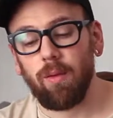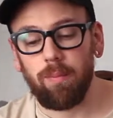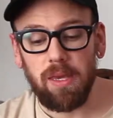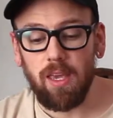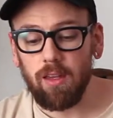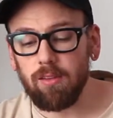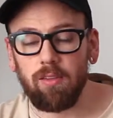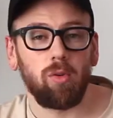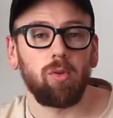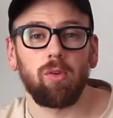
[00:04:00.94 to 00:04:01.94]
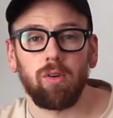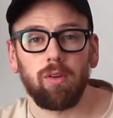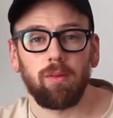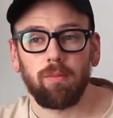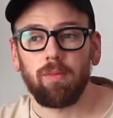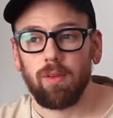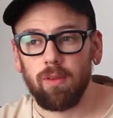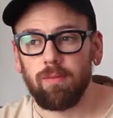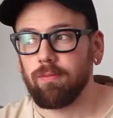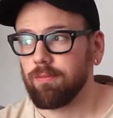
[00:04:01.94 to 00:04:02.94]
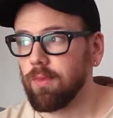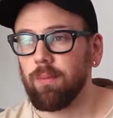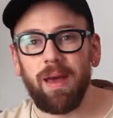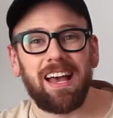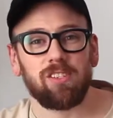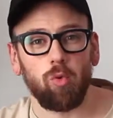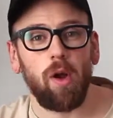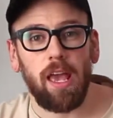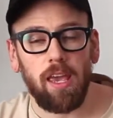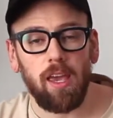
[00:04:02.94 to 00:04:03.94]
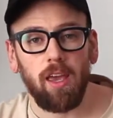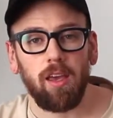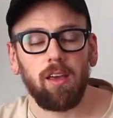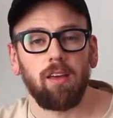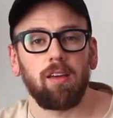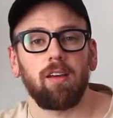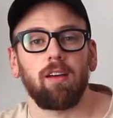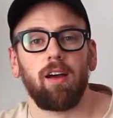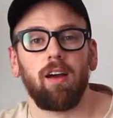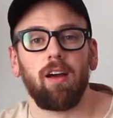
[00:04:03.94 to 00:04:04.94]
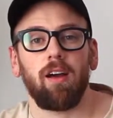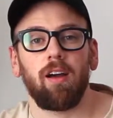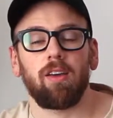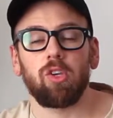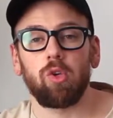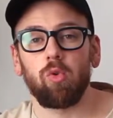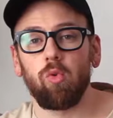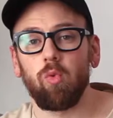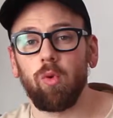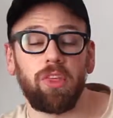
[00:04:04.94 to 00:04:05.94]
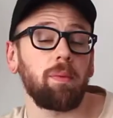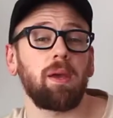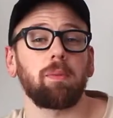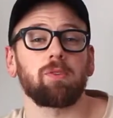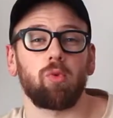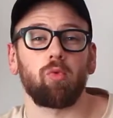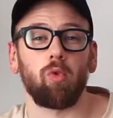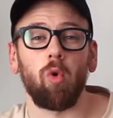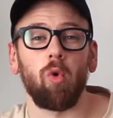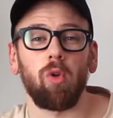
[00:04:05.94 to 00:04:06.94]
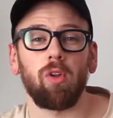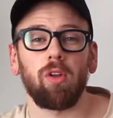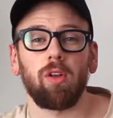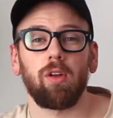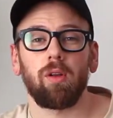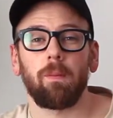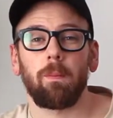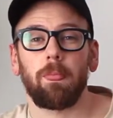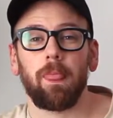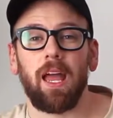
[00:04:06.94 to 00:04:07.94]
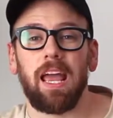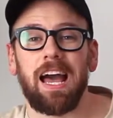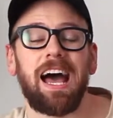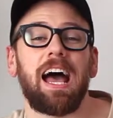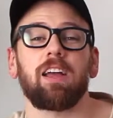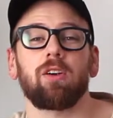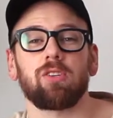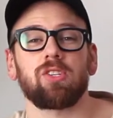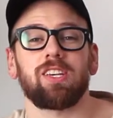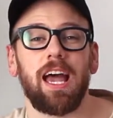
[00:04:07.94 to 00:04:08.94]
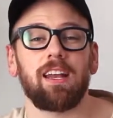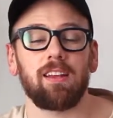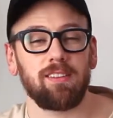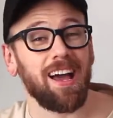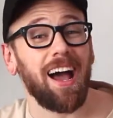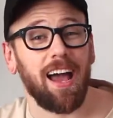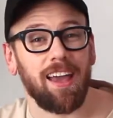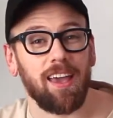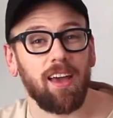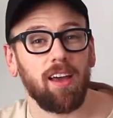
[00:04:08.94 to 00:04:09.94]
begin to pass away, you will then be able to roll a higher-sided die,